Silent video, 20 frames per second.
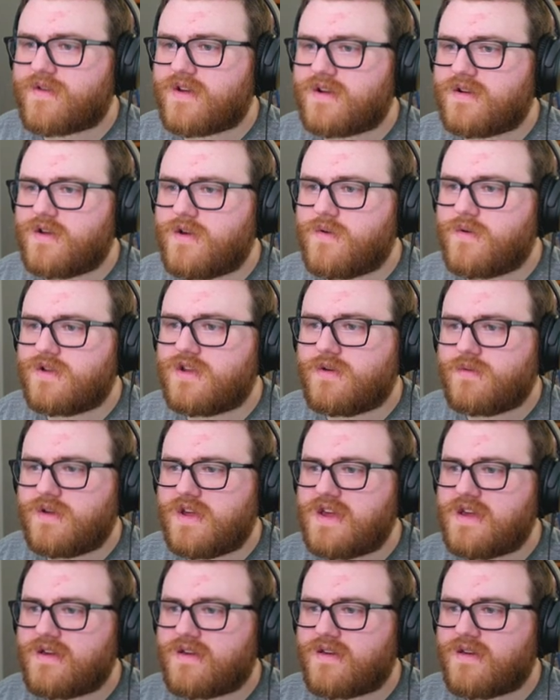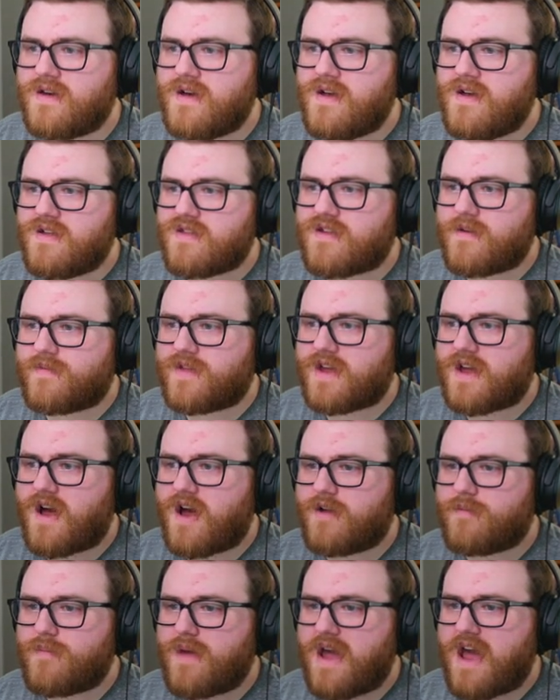new and unique, something
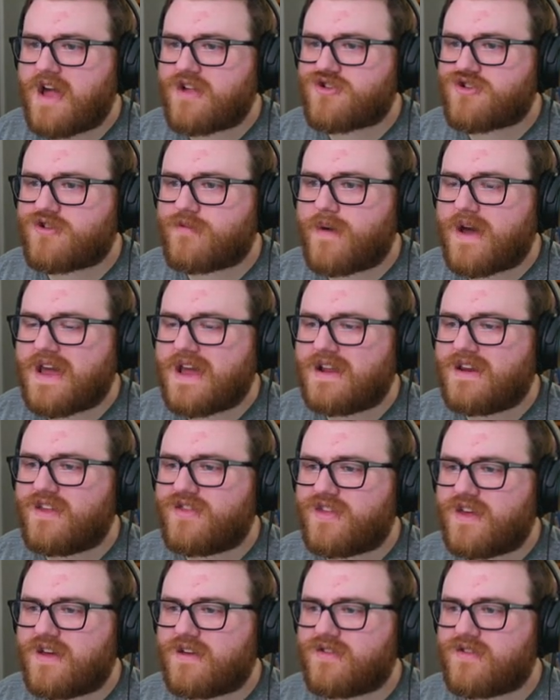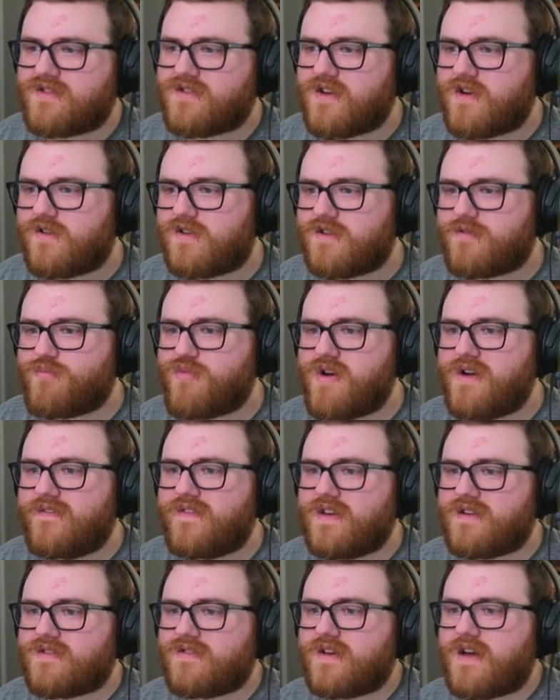unmatched by anything the zone has
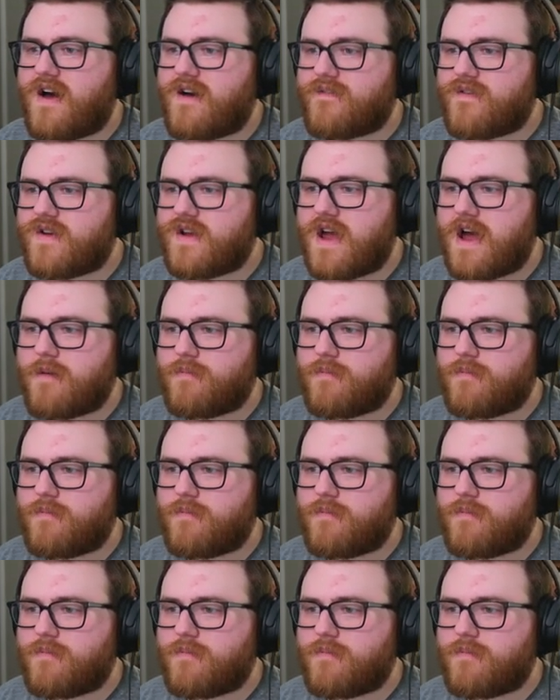previously offered up.